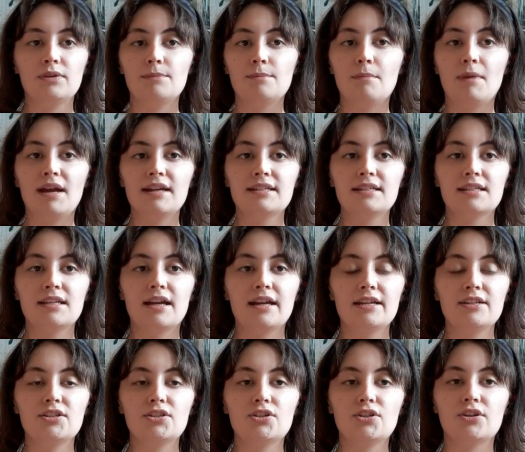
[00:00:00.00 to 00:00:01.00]
my
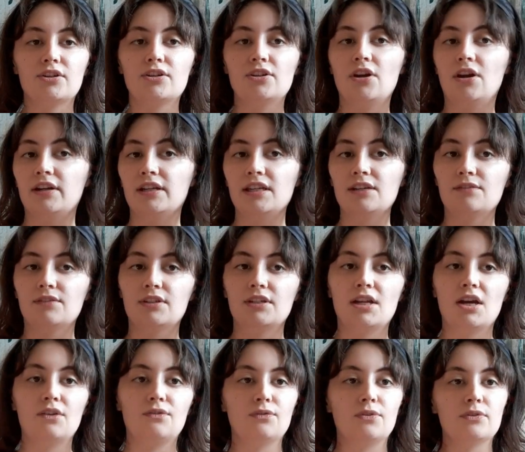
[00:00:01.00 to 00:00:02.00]
size took not even
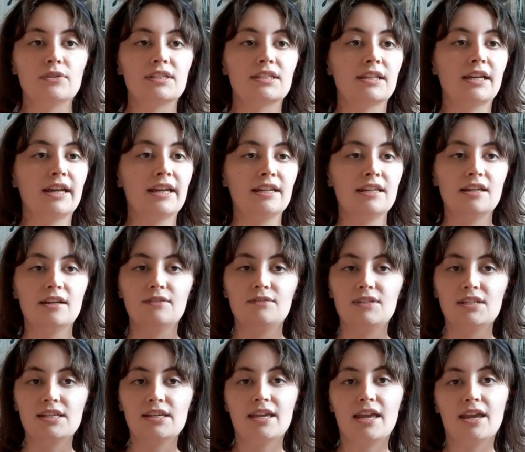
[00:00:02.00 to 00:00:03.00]
a full skein of
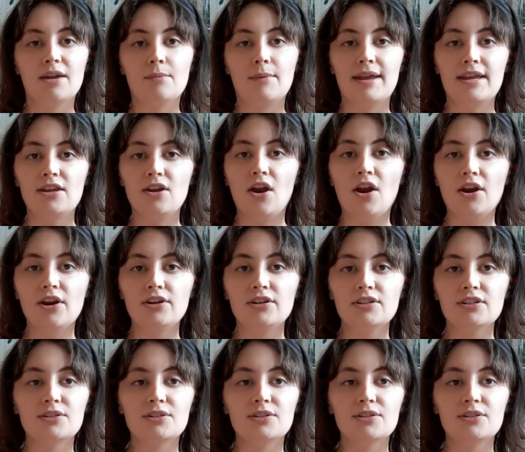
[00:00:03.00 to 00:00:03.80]
DK weight yarn,